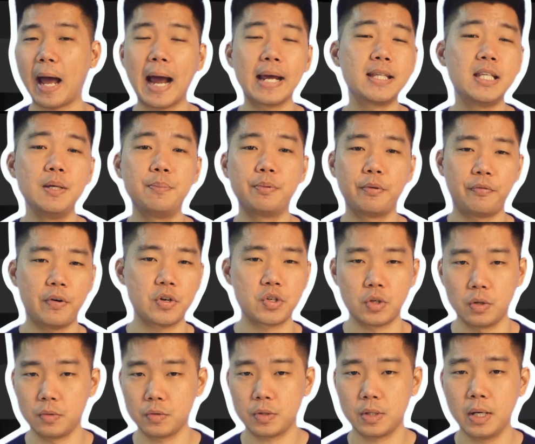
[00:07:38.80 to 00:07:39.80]
IT
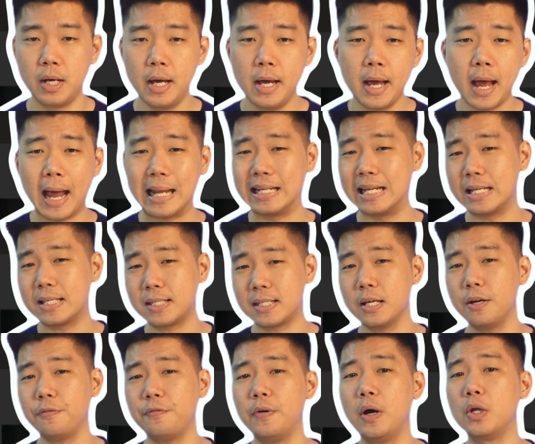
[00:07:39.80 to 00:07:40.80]
professionals and they
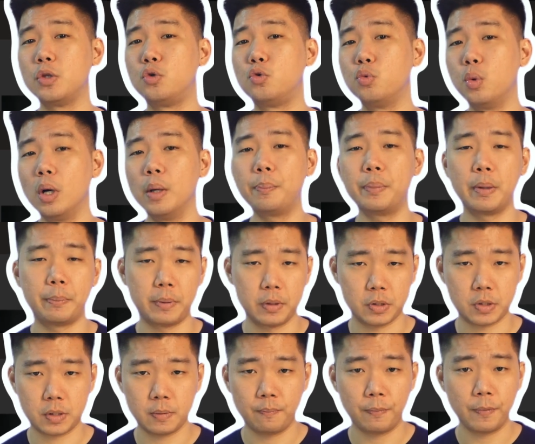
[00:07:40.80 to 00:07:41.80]
serve a dual purpose.